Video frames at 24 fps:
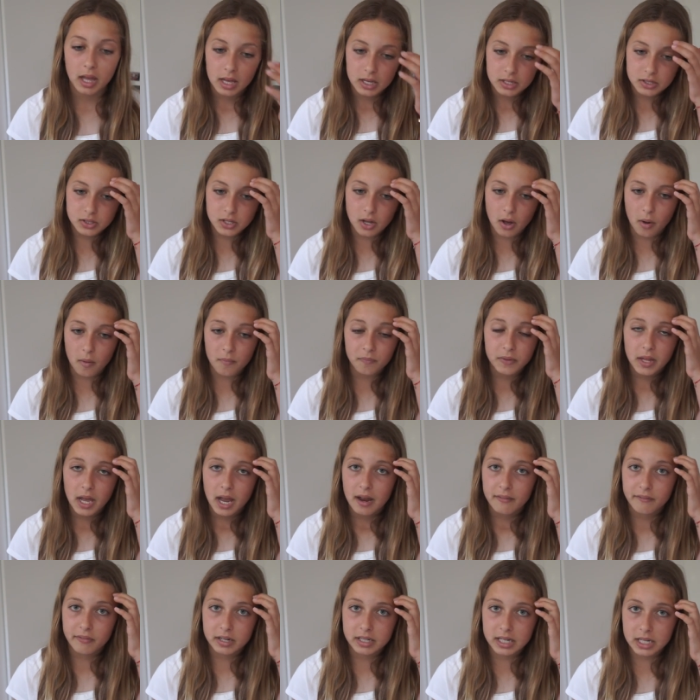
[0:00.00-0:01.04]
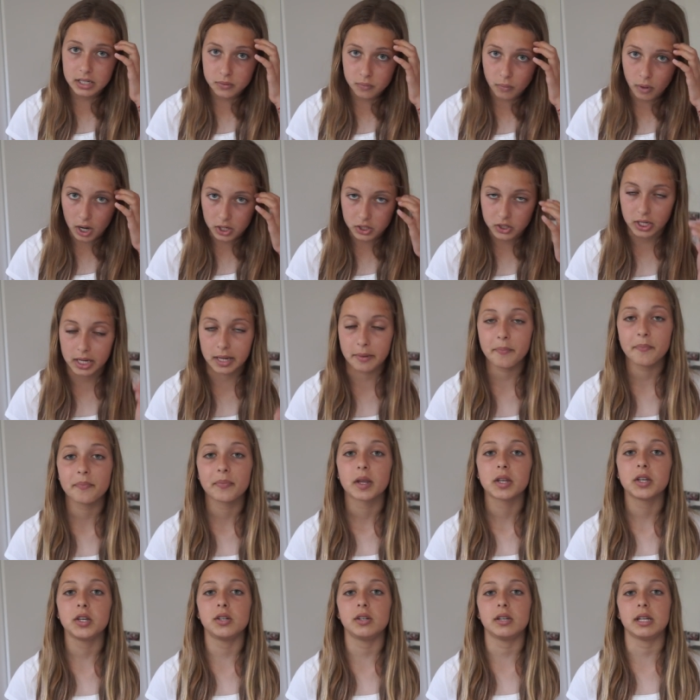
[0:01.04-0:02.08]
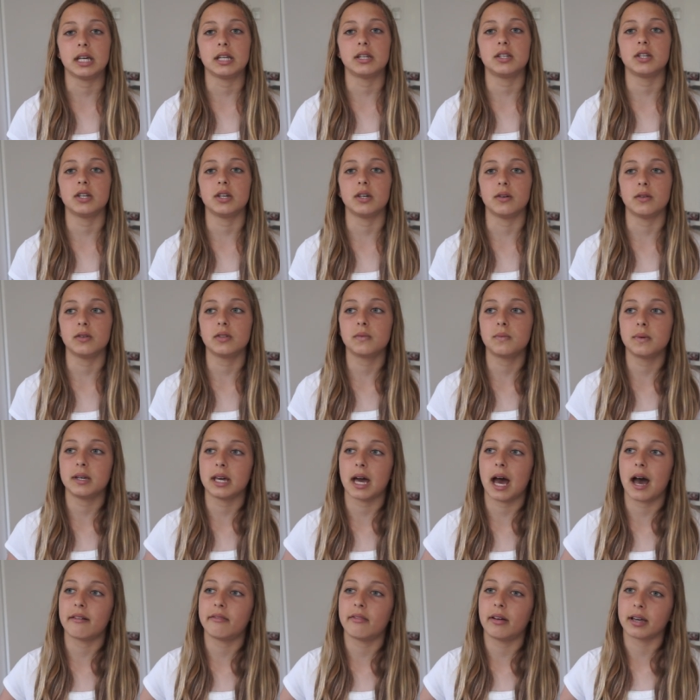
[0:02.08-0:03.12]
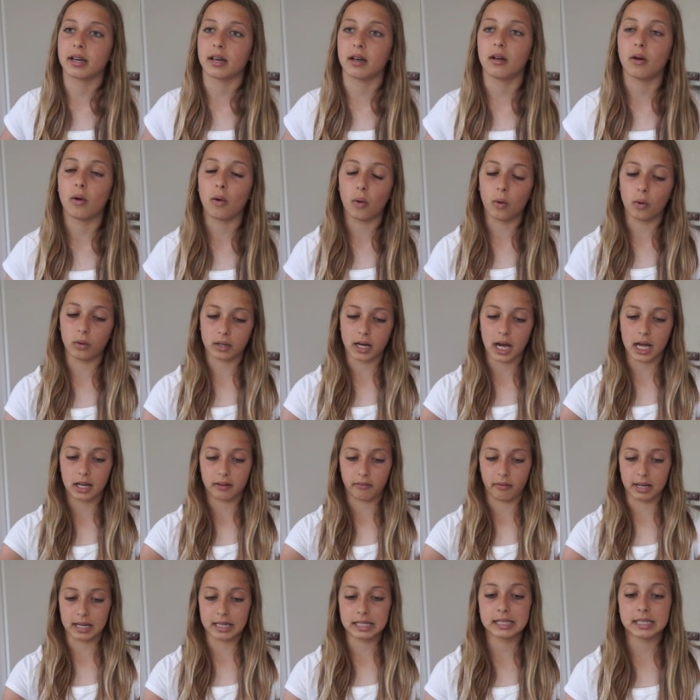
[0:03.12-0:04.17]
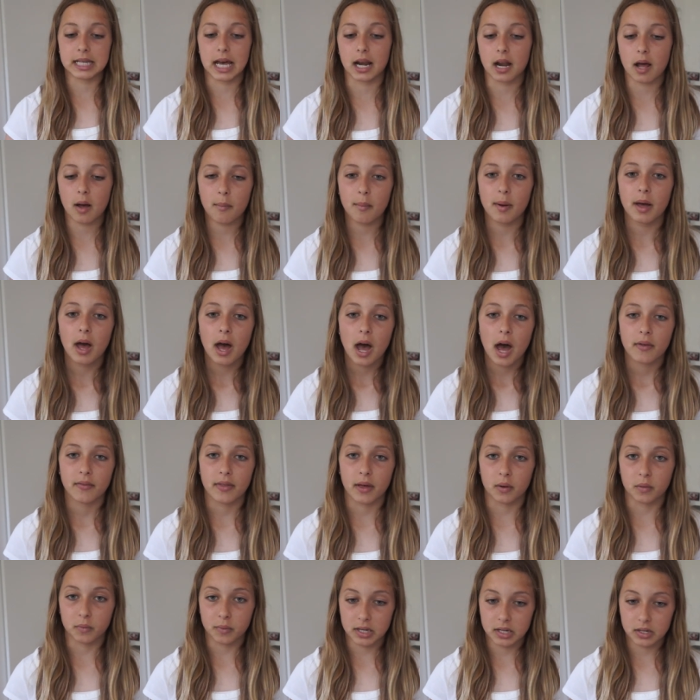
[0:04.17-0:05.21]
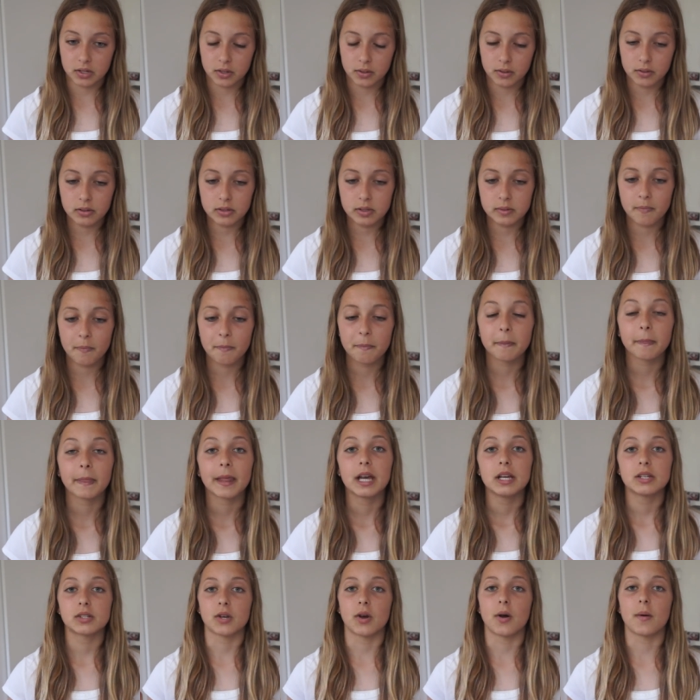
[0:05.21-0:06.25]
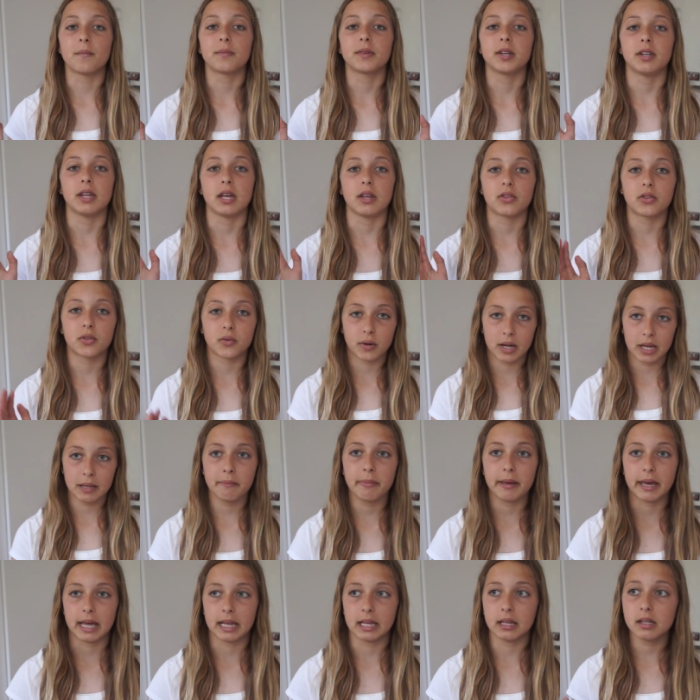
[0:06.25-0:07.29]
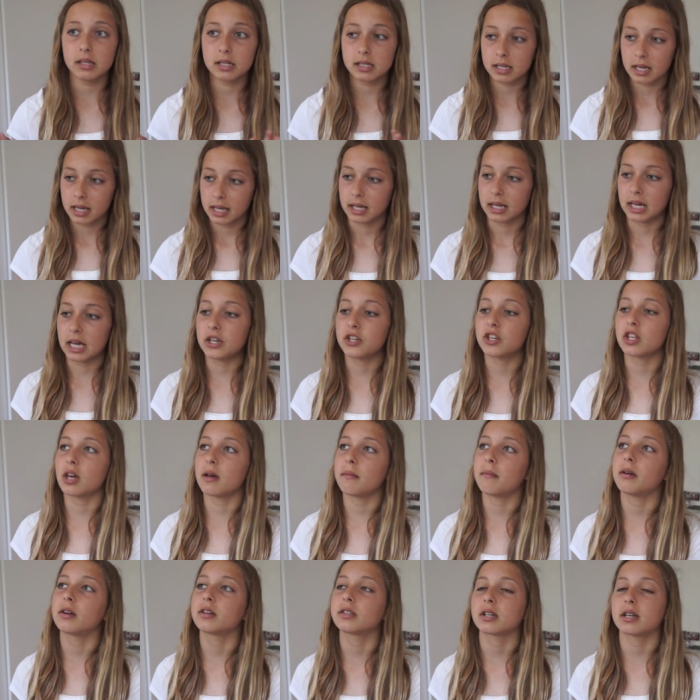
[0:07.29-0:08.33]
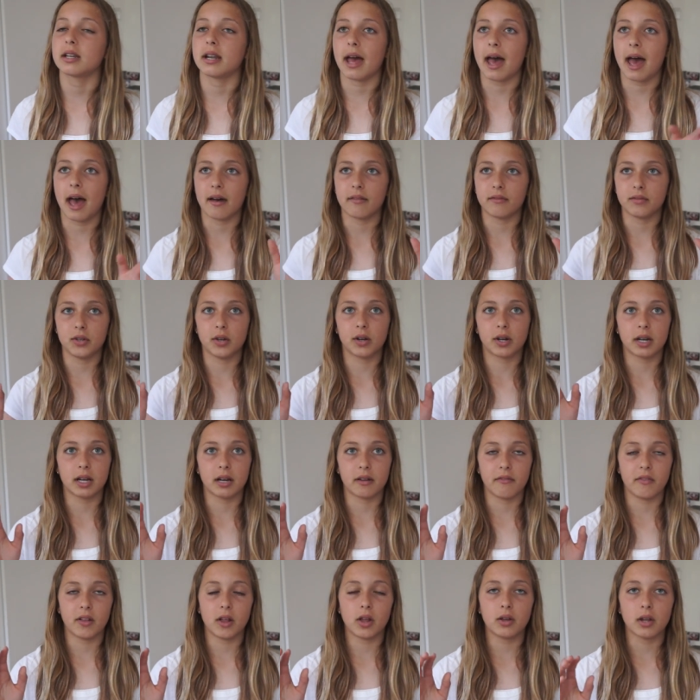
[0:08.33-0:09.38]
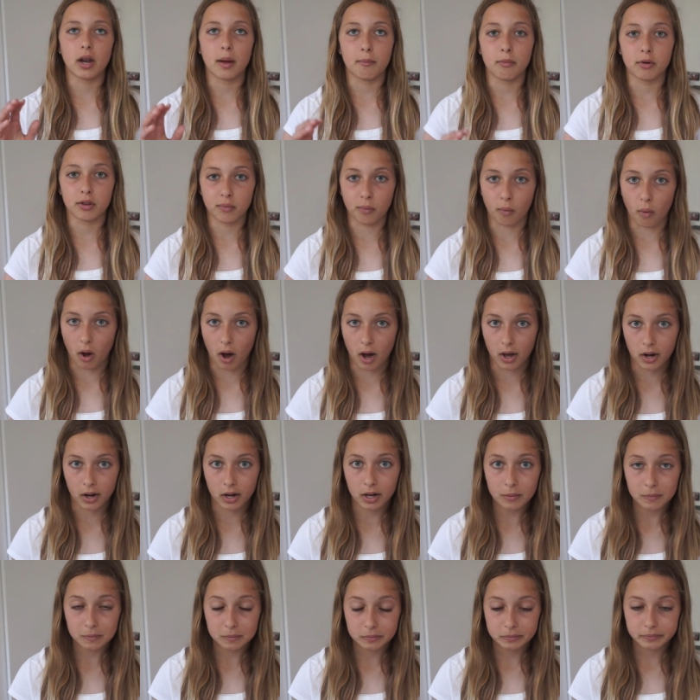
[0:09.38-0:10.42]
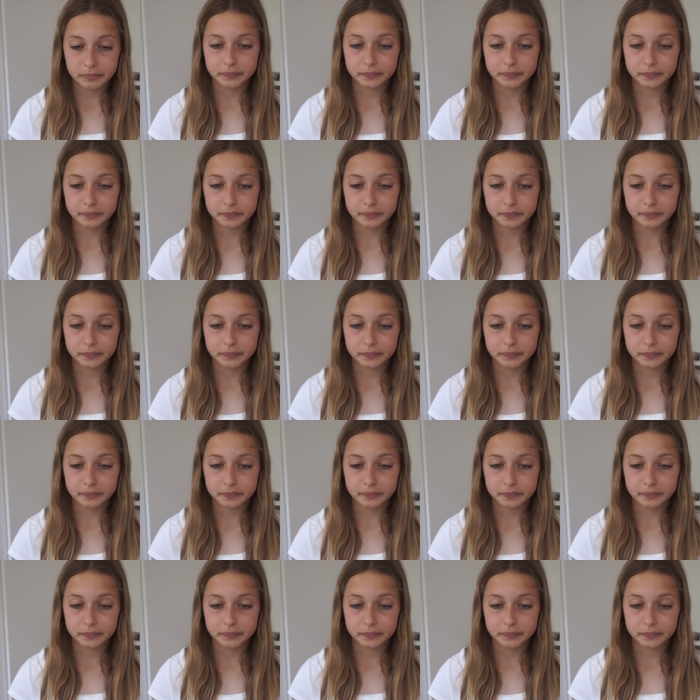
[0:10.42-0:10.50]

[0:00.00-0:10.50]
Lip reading: So for dishwashing, you need to use, we have like a whole kind of like setup that we use. So you need 3 bins. Each of them is you're gonna fill it up with water.